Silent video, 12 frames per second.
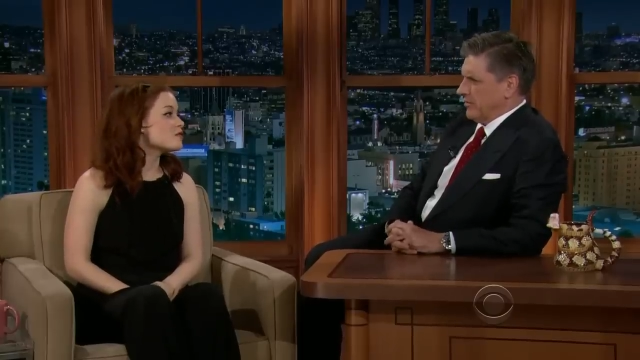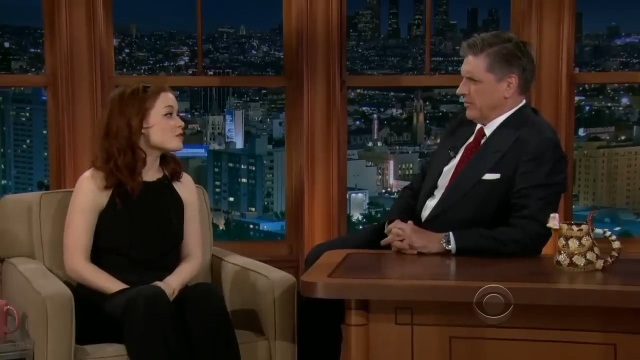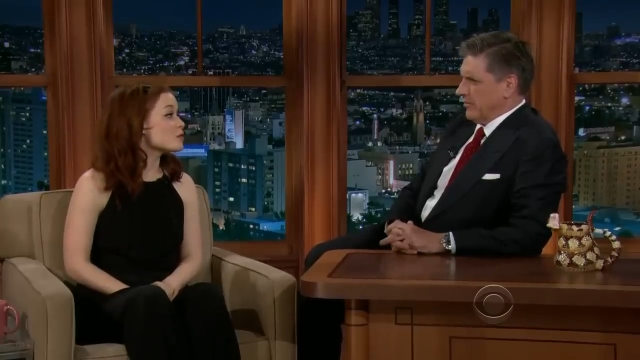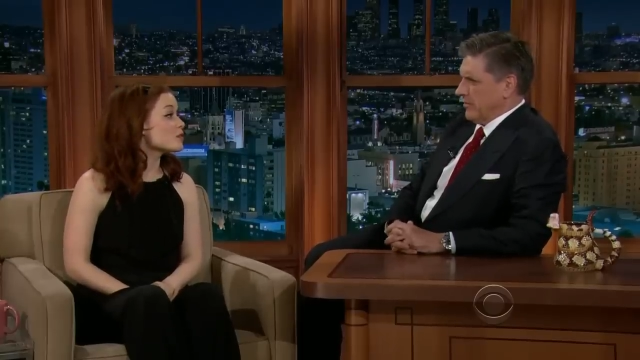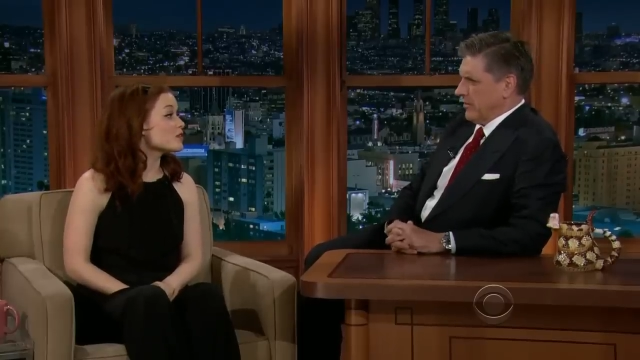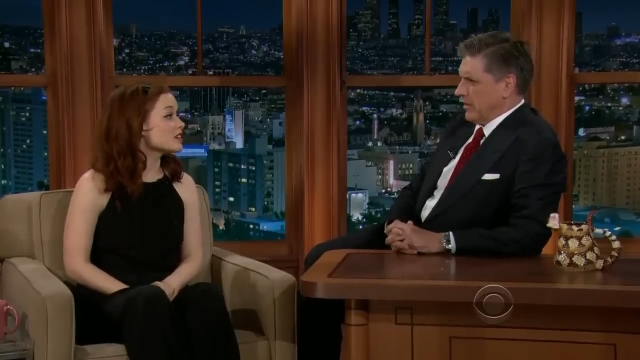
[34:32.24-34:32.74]
Speaker 1: I'm
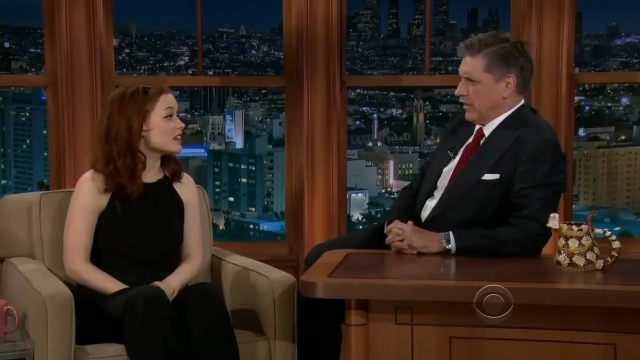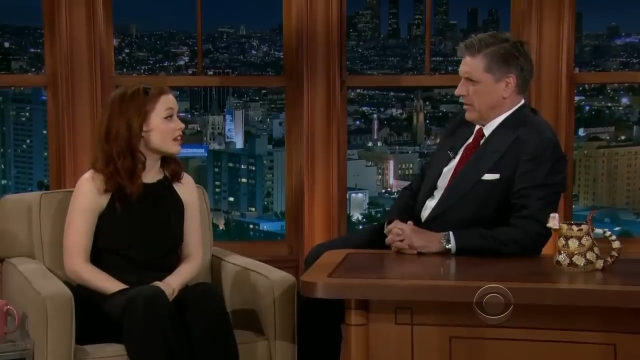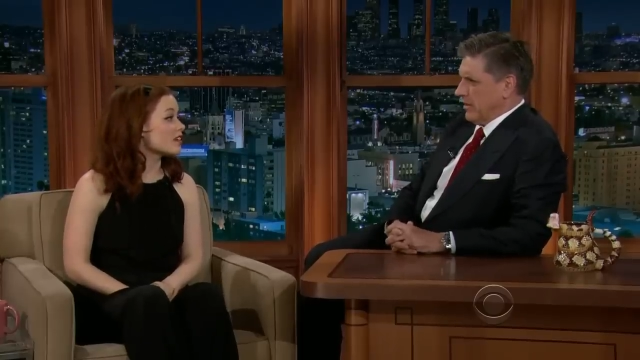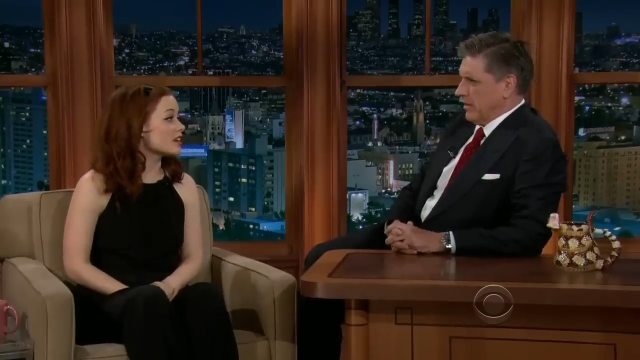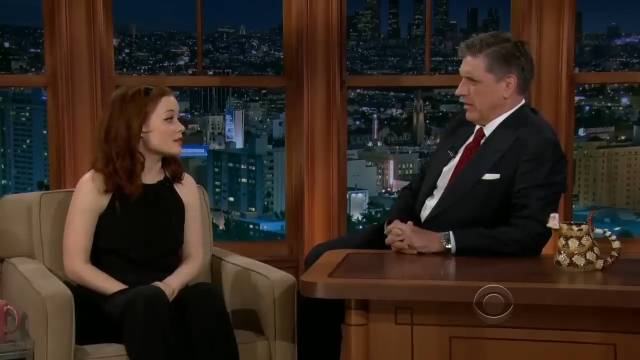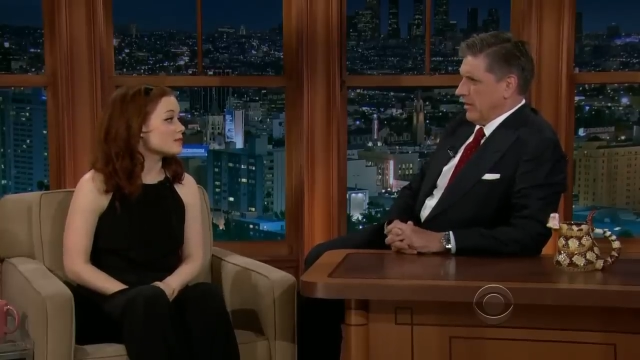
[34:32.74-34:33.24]
from Marin
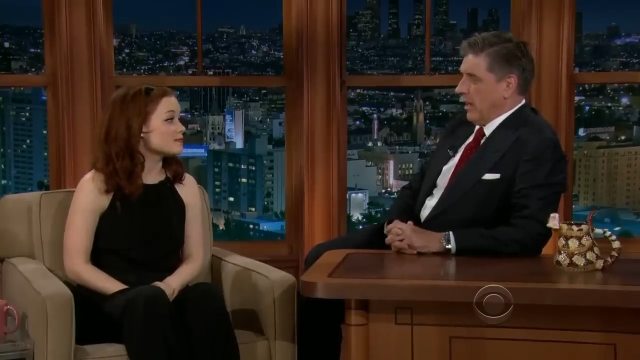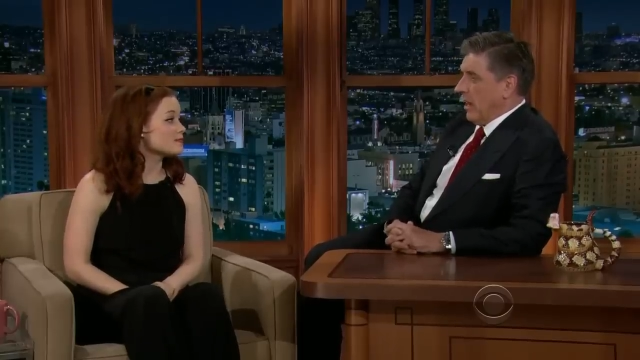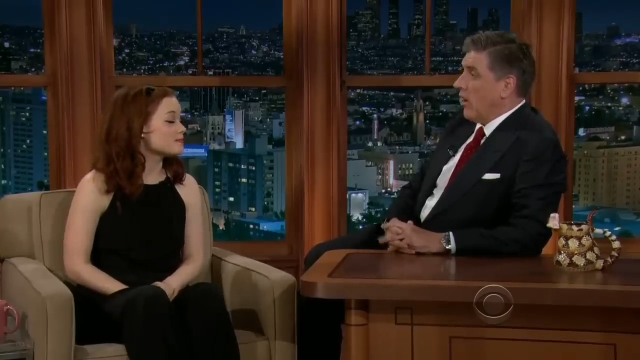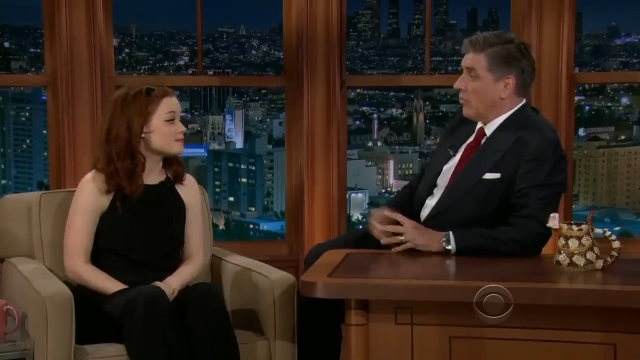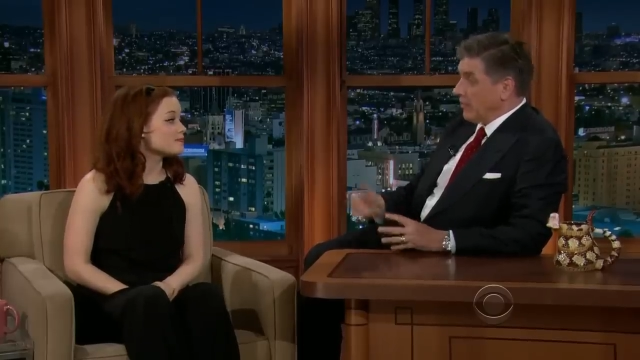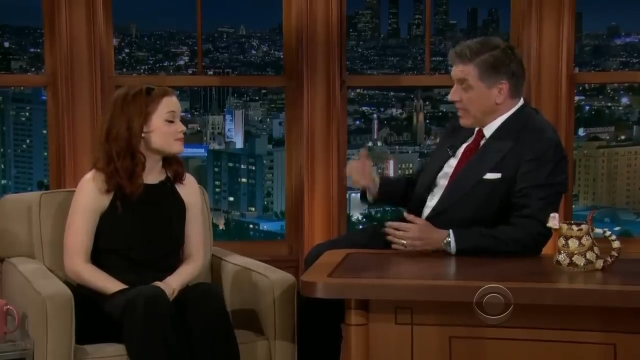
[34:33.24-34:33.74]
County.
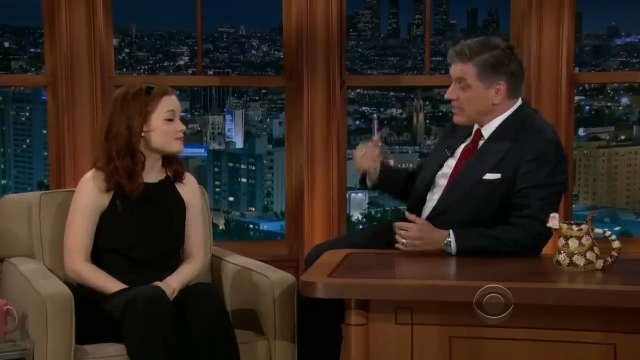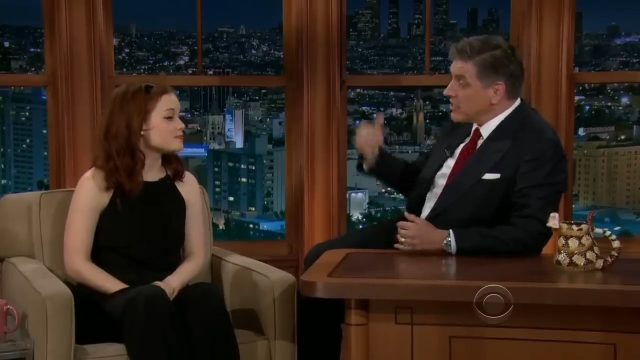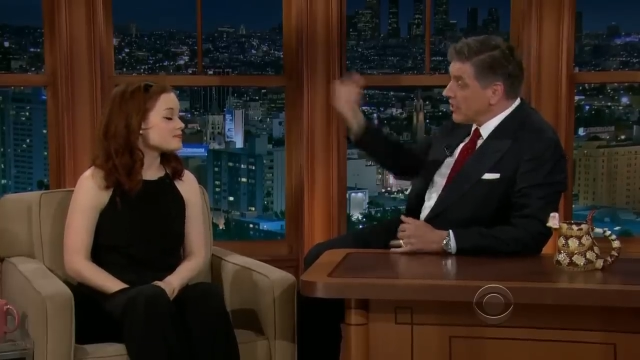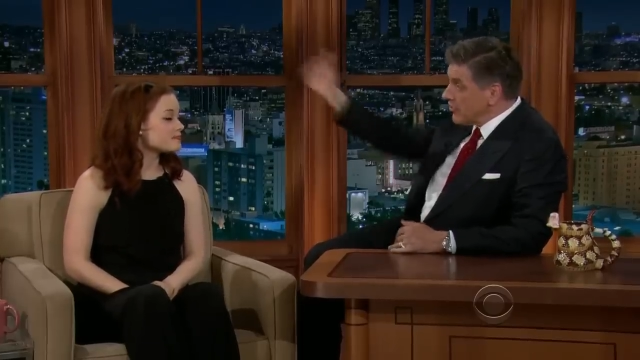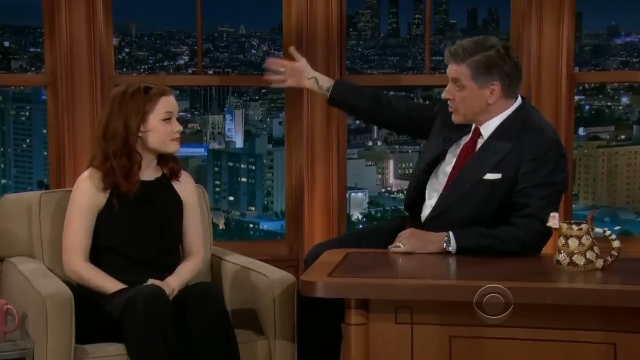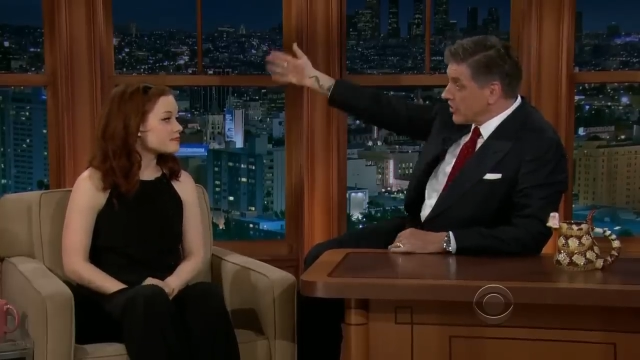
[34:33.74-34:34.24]
Speaker 2: Oh, that's
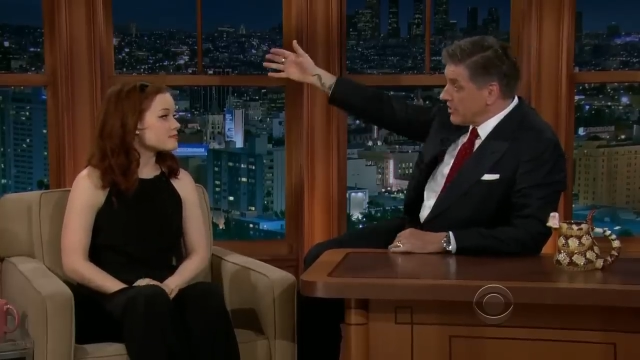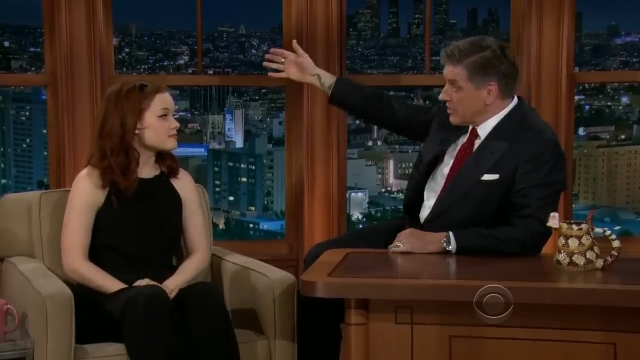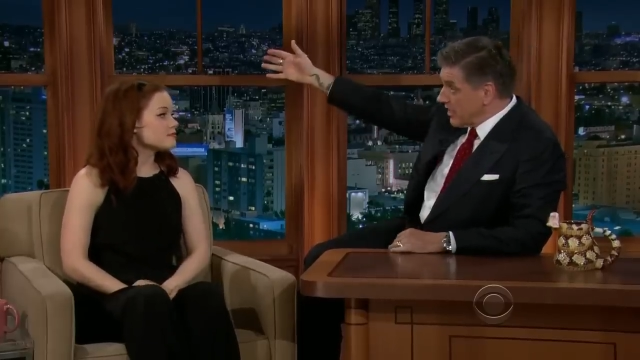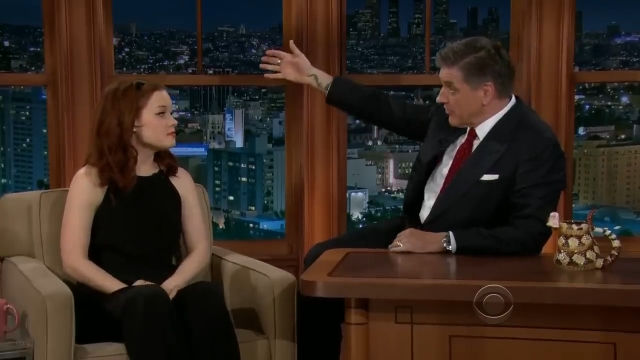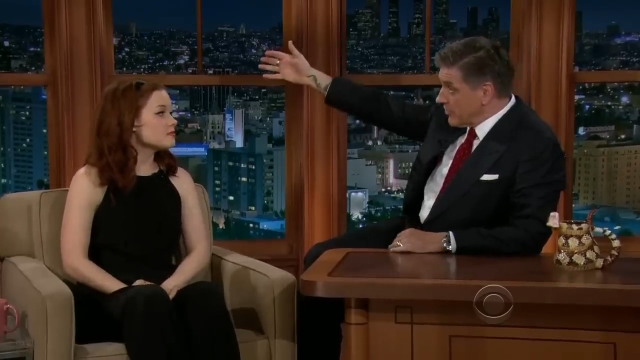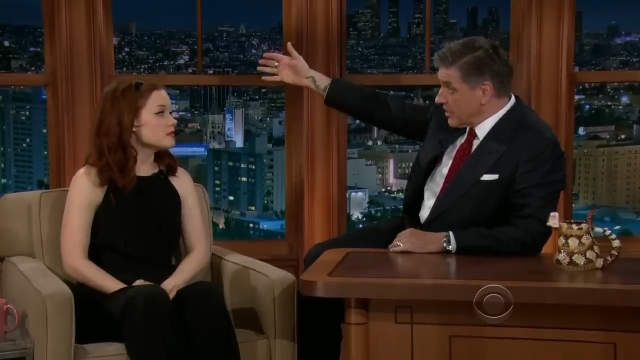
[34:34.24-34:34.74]
the other side of San